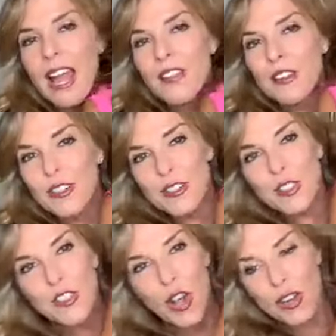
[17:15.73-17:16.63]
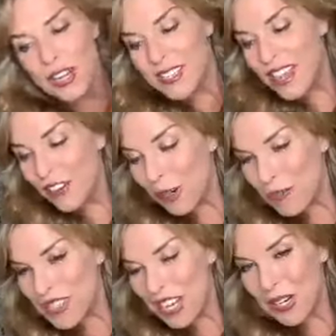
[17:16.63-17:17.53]
and there's doggies
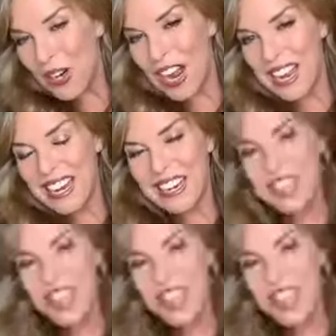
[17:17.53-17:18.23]
crying.